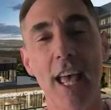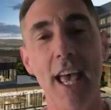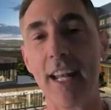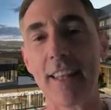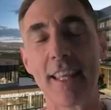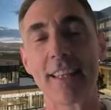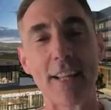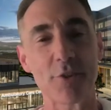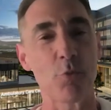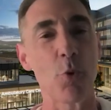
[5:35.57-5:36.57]
And I think
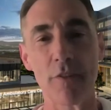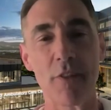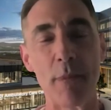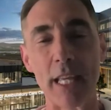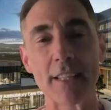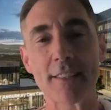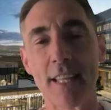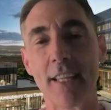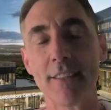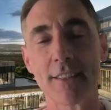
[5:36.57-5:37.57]
that's one of the biggest
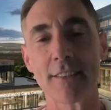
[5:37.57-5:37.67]
things.